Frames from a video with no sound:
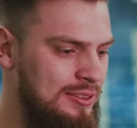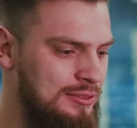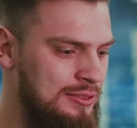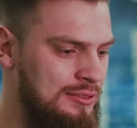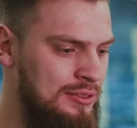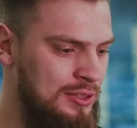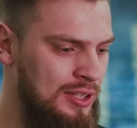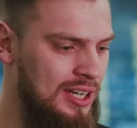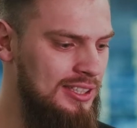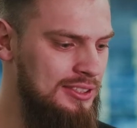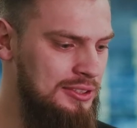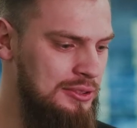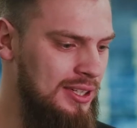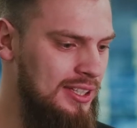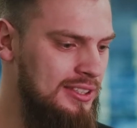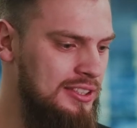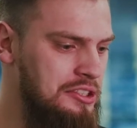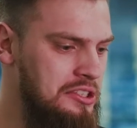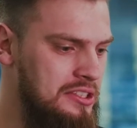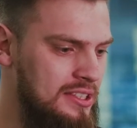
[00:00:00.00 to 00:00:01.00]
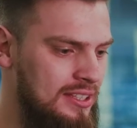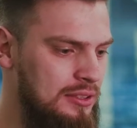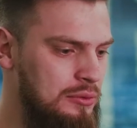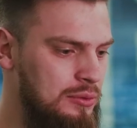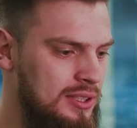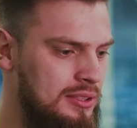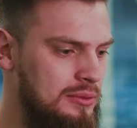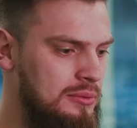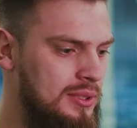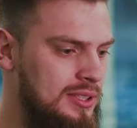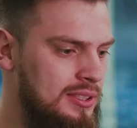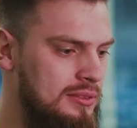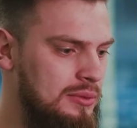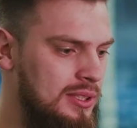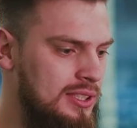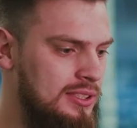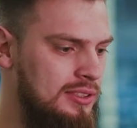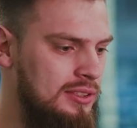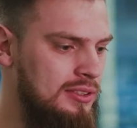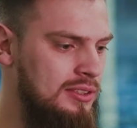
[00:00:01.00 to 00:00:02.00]
for us to understand
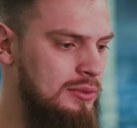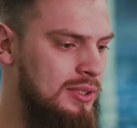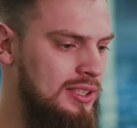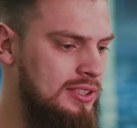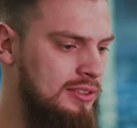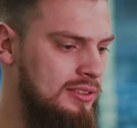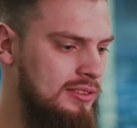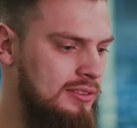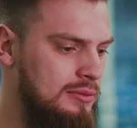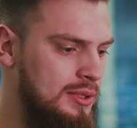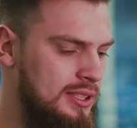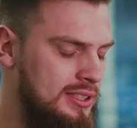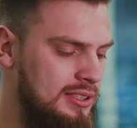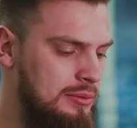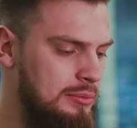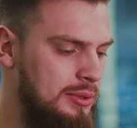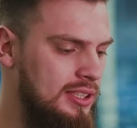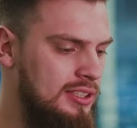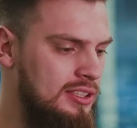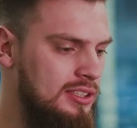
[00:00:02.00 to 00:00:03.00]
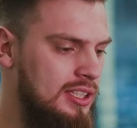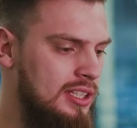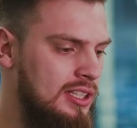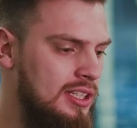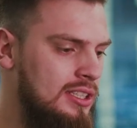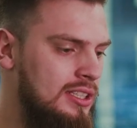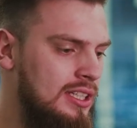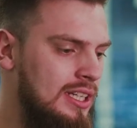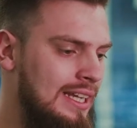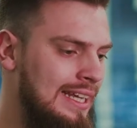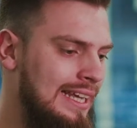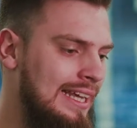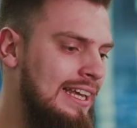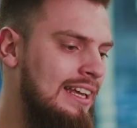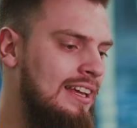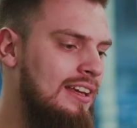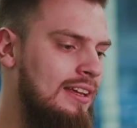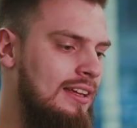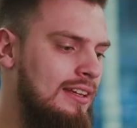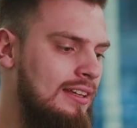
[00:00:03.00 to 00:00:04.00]
what's the biggest challenge.
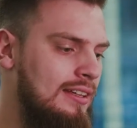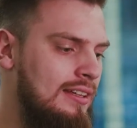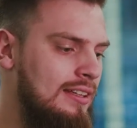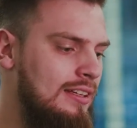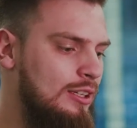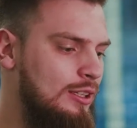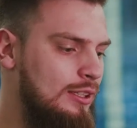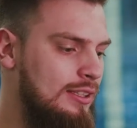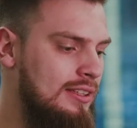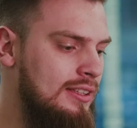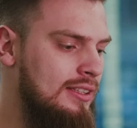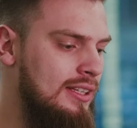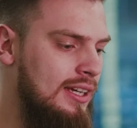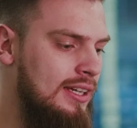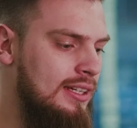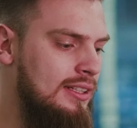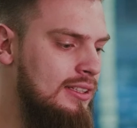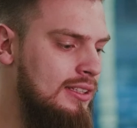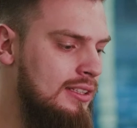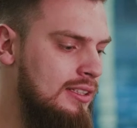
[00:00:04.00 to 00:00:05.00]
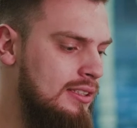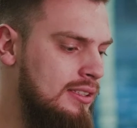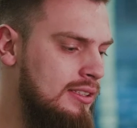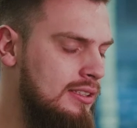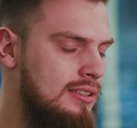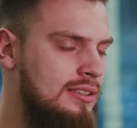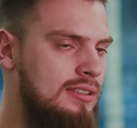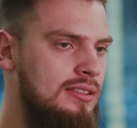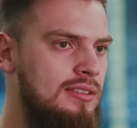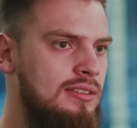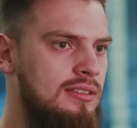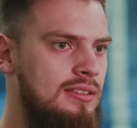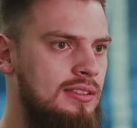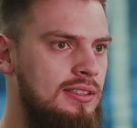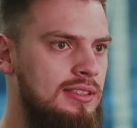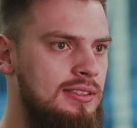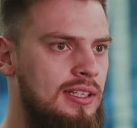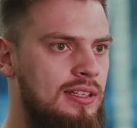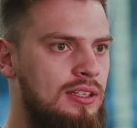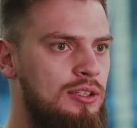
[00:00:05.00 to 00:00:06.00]
Then the
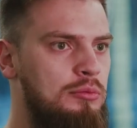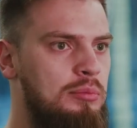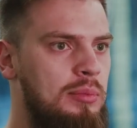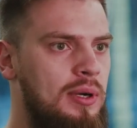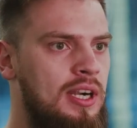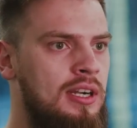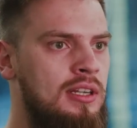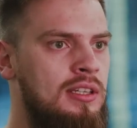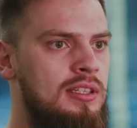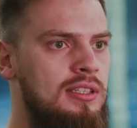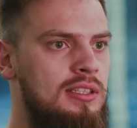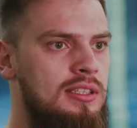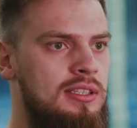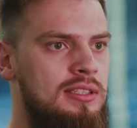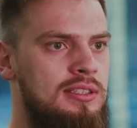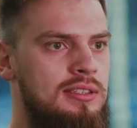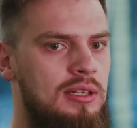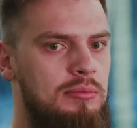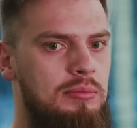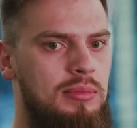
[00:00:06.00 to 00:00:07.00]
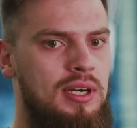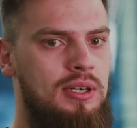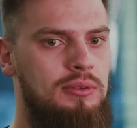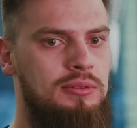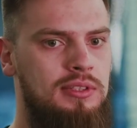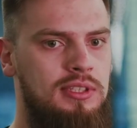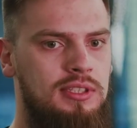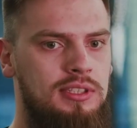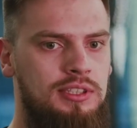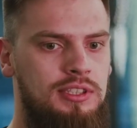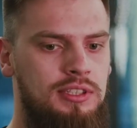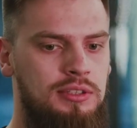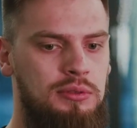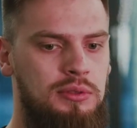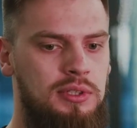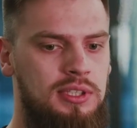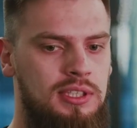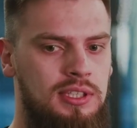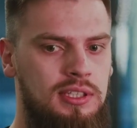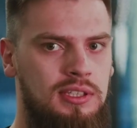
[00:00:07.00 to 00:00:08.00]
second part is about the
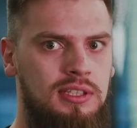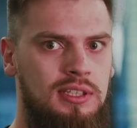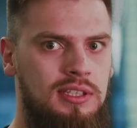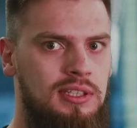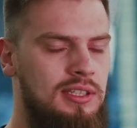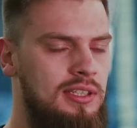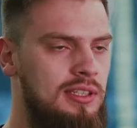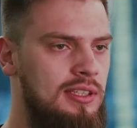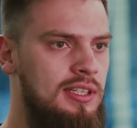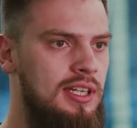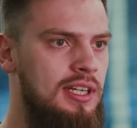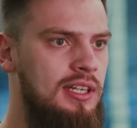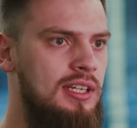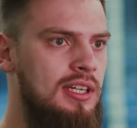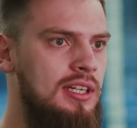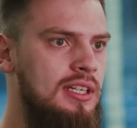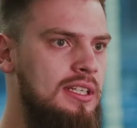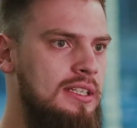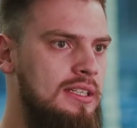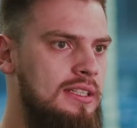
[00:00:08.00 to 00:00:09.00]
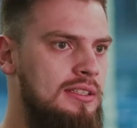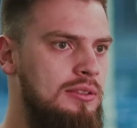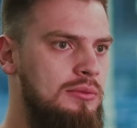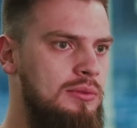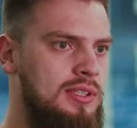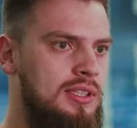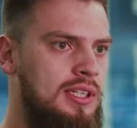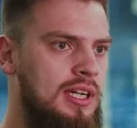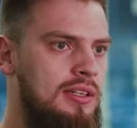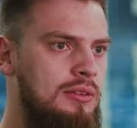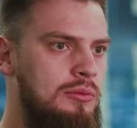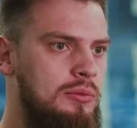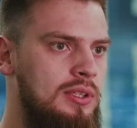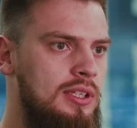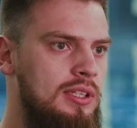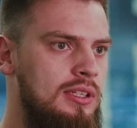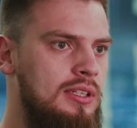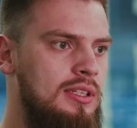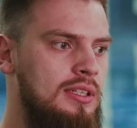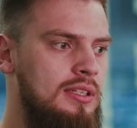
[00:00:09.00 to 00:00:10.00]
nitty-gritty data and what can
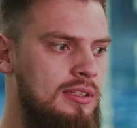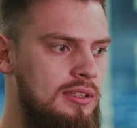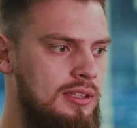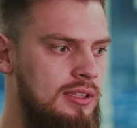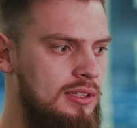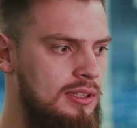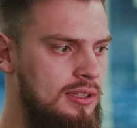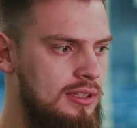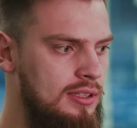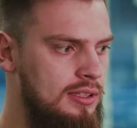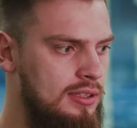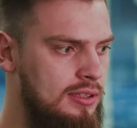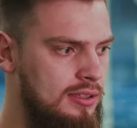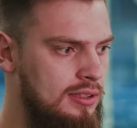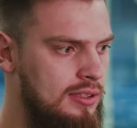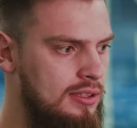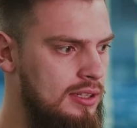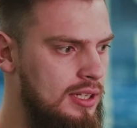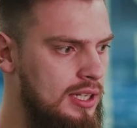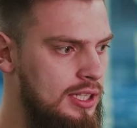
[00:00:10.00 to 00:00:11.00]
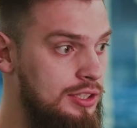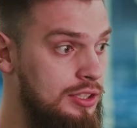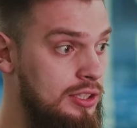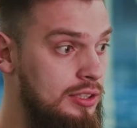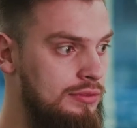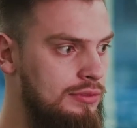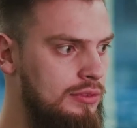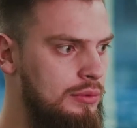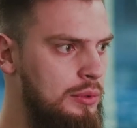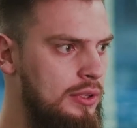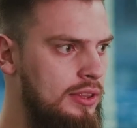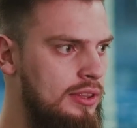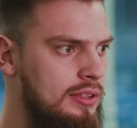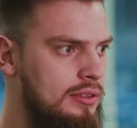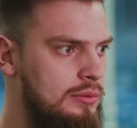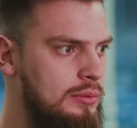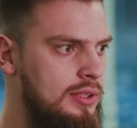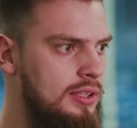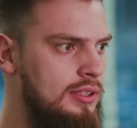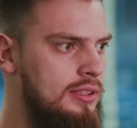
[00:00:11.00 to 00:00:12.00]
we achieve
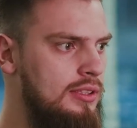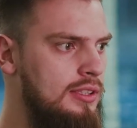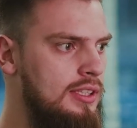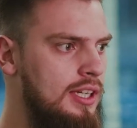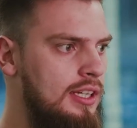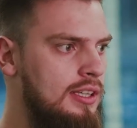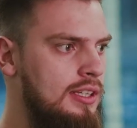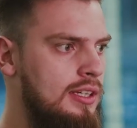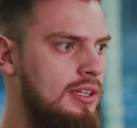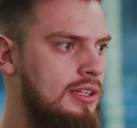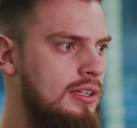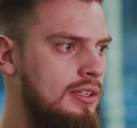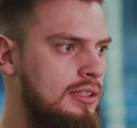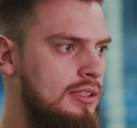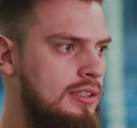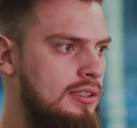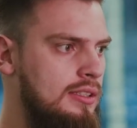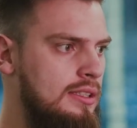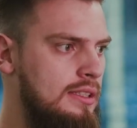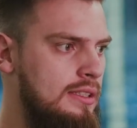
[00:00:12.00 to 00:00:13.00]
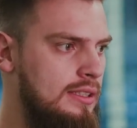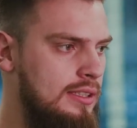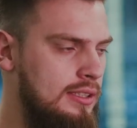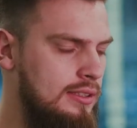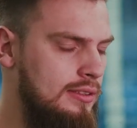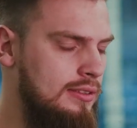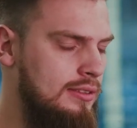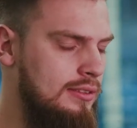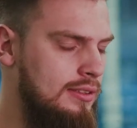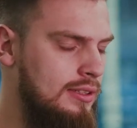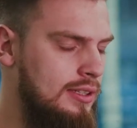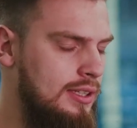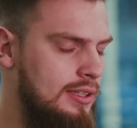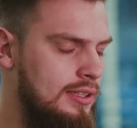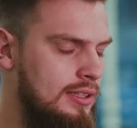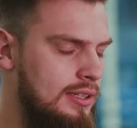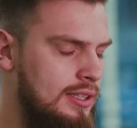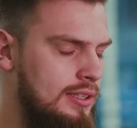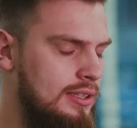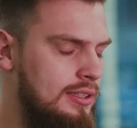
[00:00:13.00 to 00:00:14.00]
with data
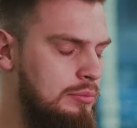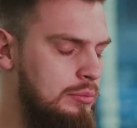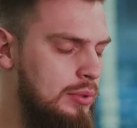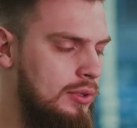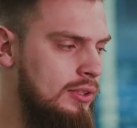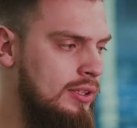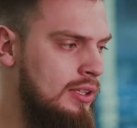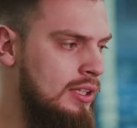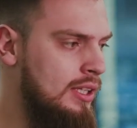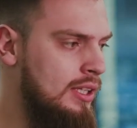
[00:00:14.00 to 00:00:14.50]
at this point.